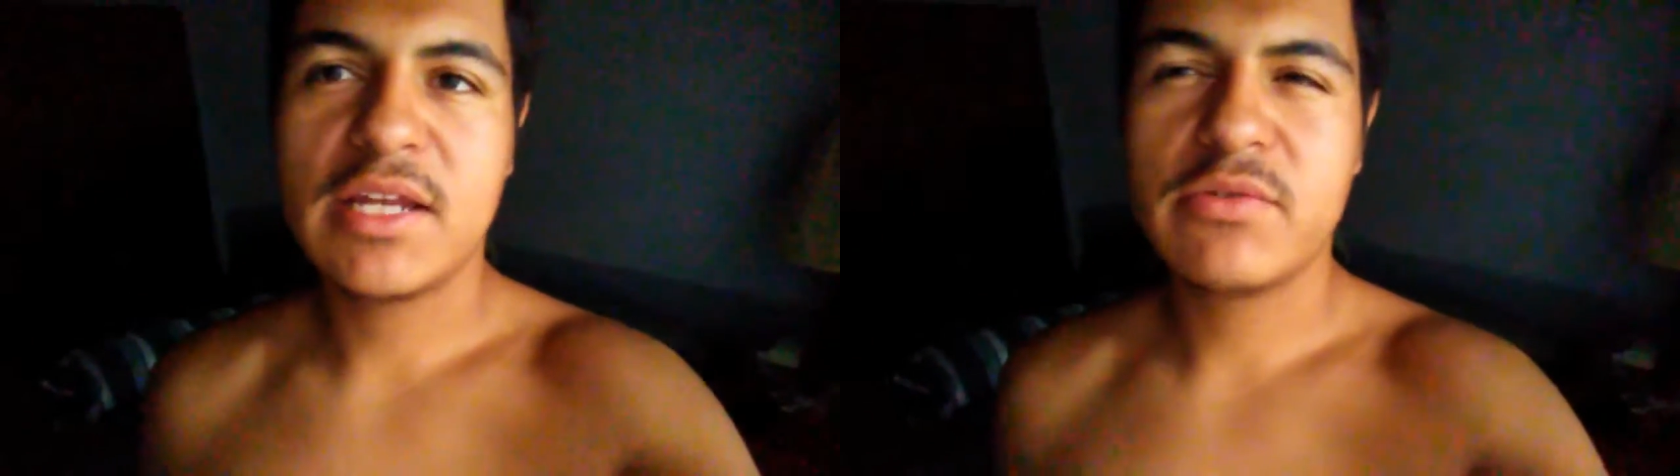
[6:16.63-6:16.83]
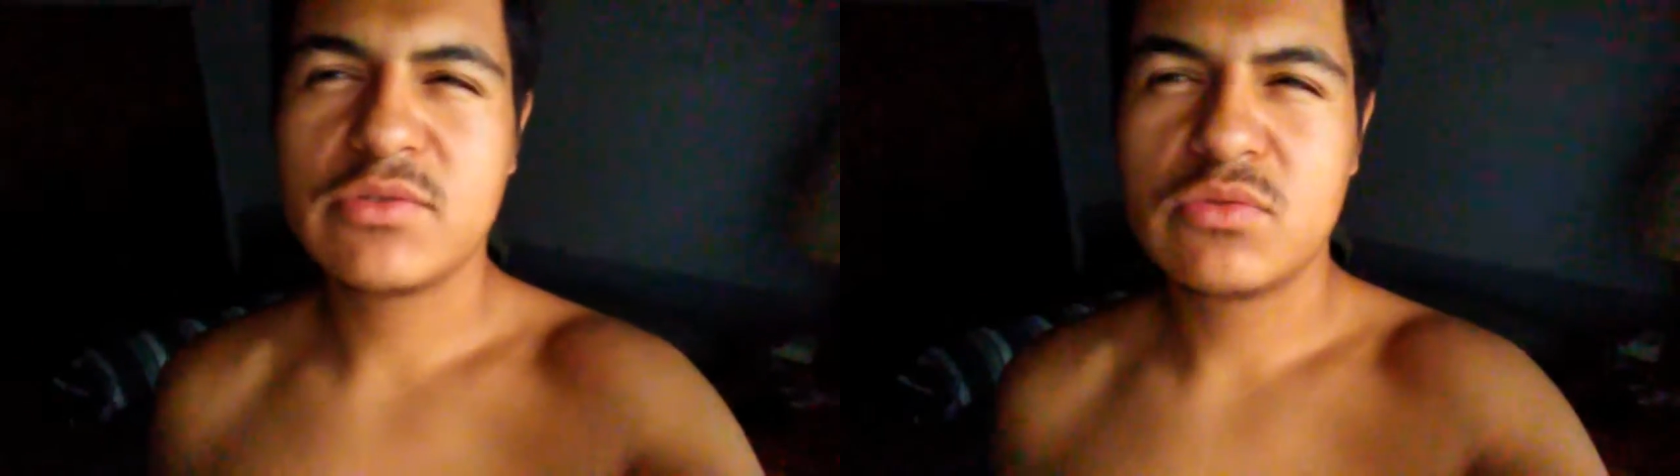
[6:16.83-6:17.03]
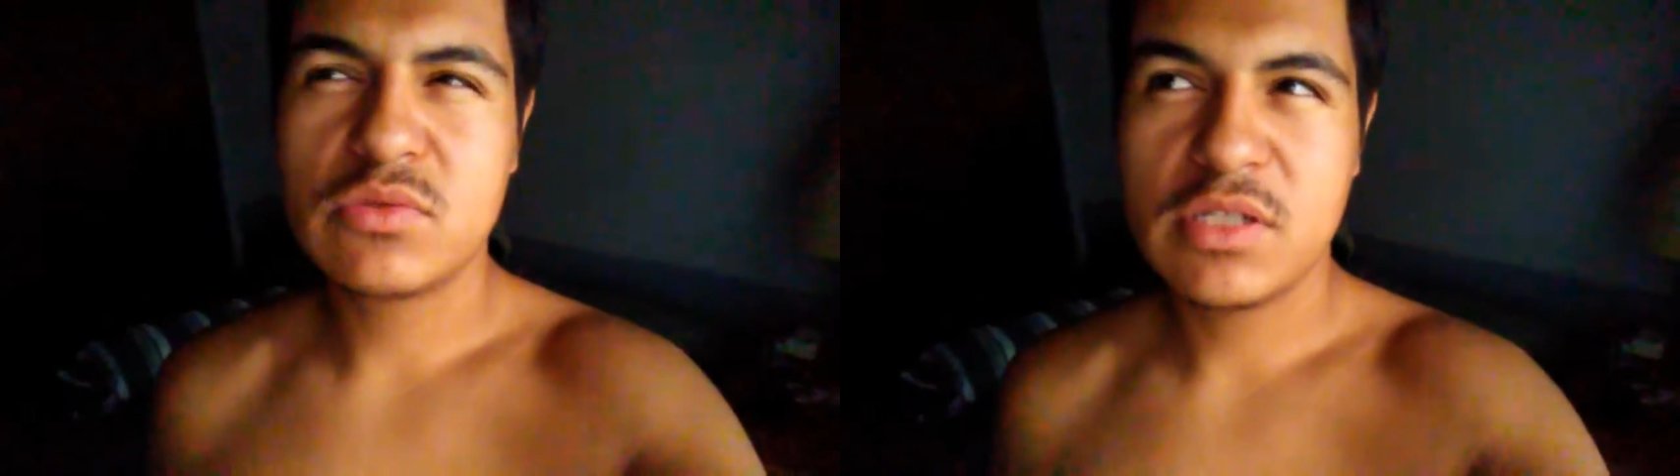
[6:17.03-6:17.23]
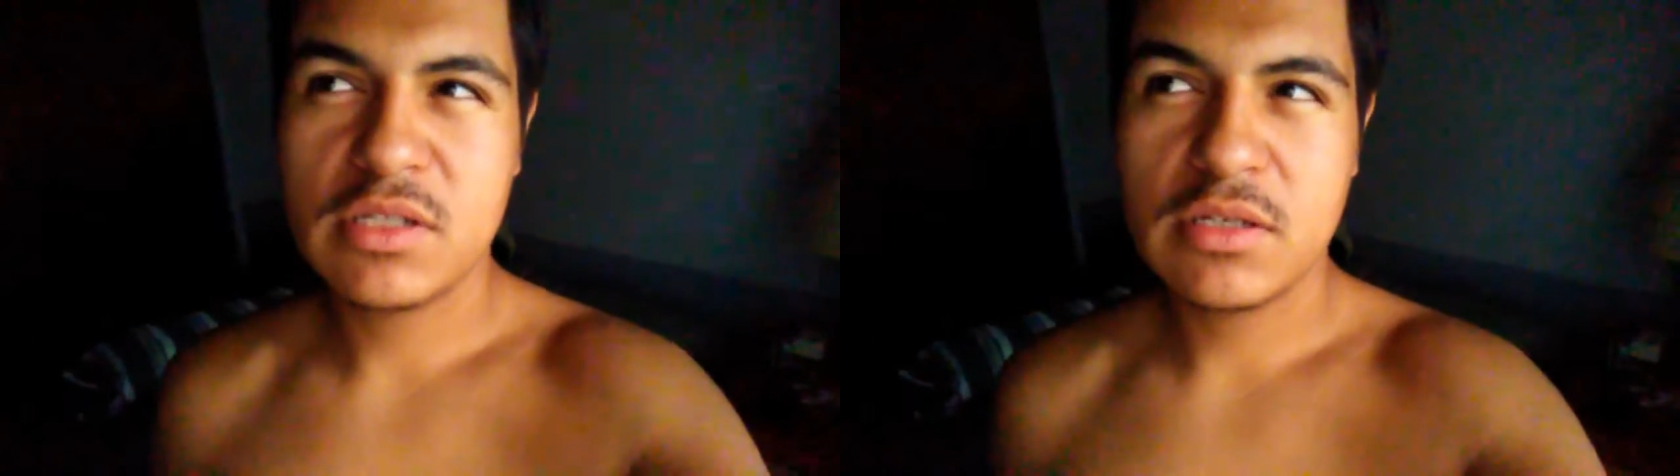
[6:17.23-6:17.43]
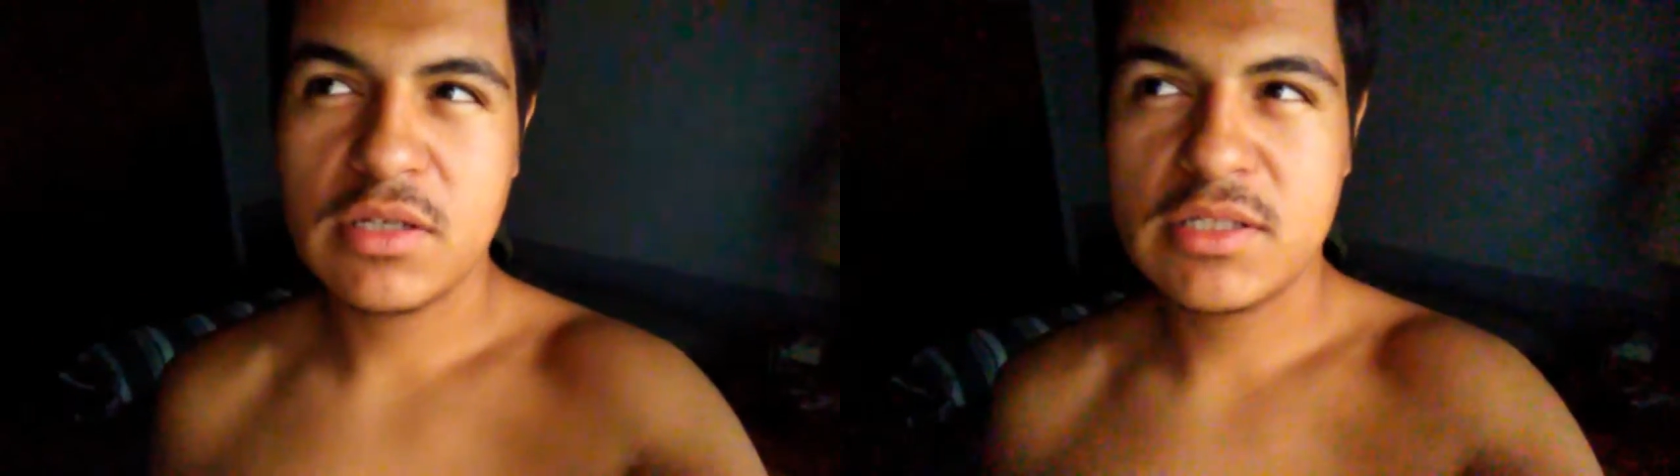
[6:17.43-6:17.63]
and it was
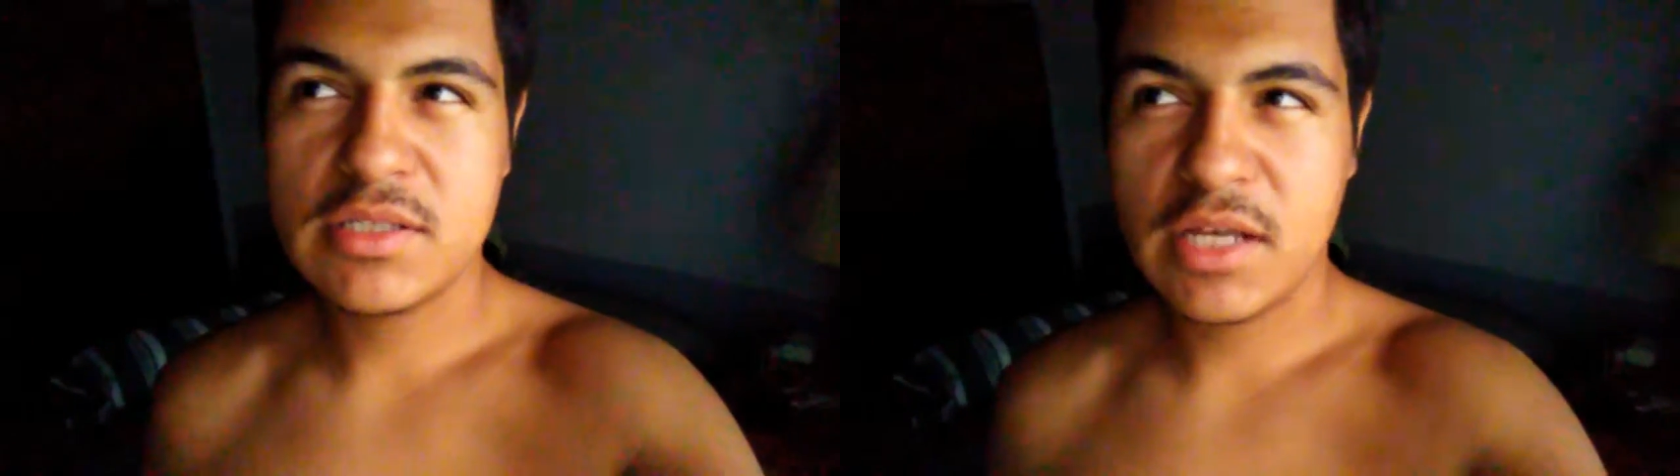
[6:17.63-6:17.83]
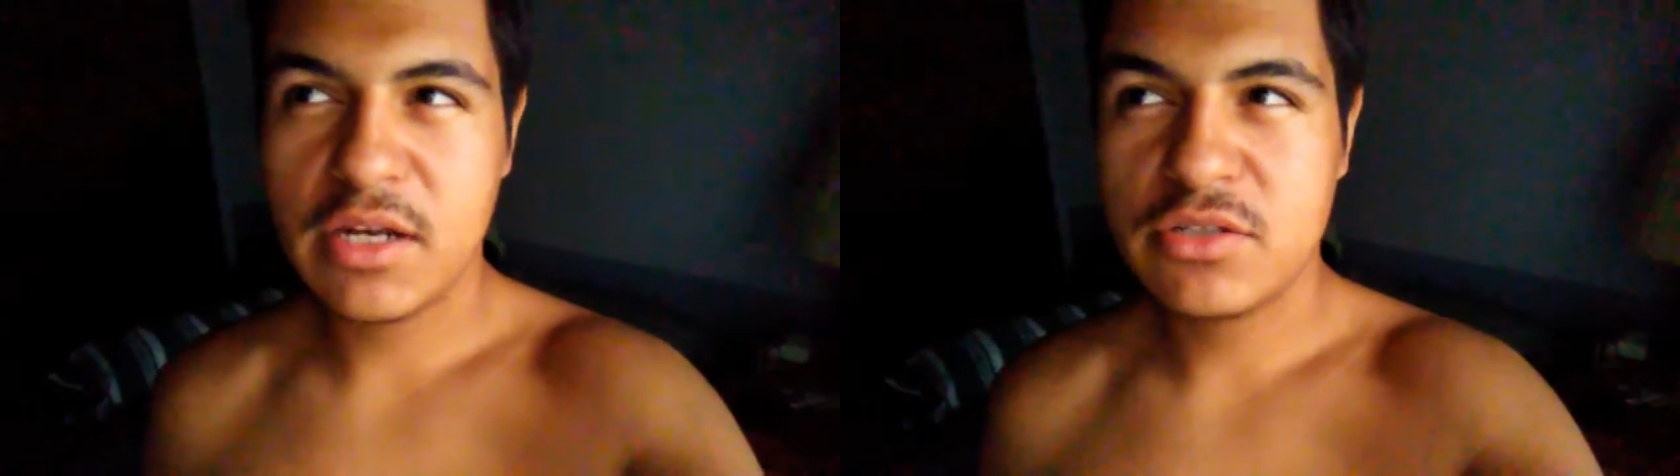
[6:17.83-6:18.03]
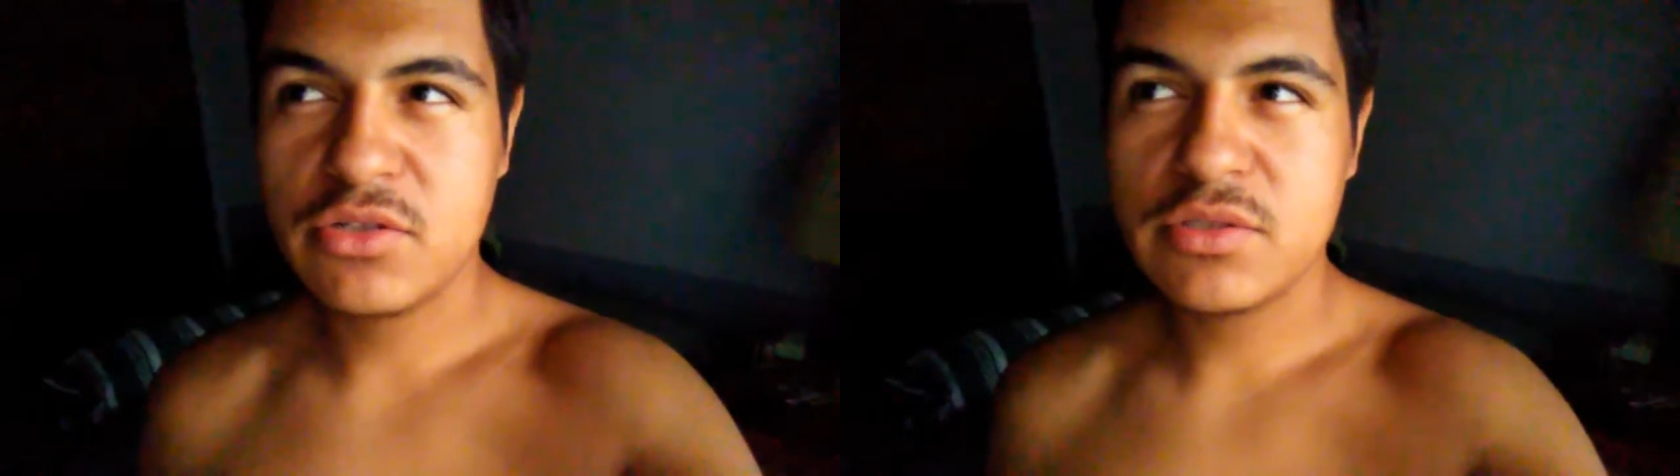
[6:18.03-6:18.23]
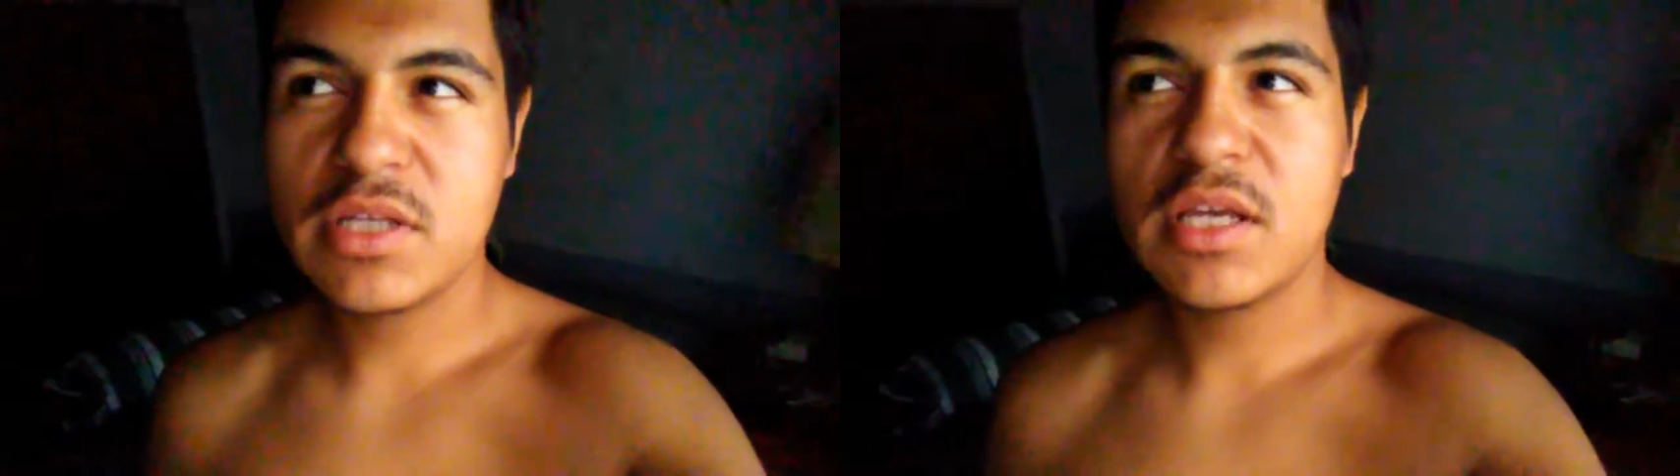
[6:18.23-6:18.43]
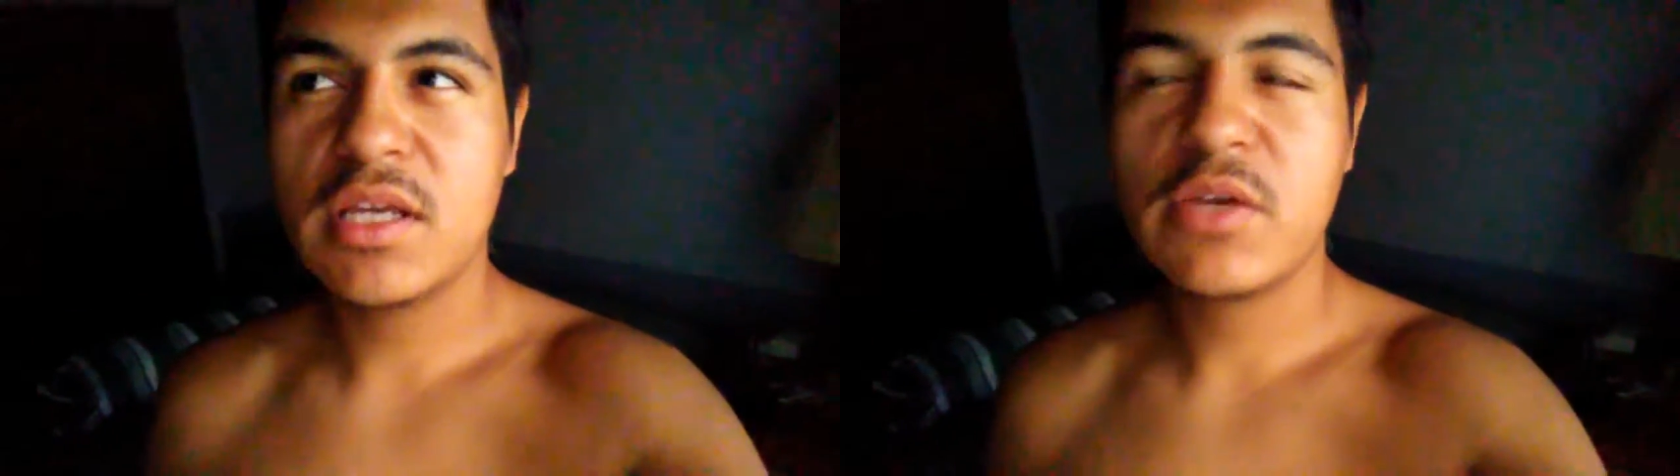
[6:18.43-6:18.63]
he stayed here Tuesday.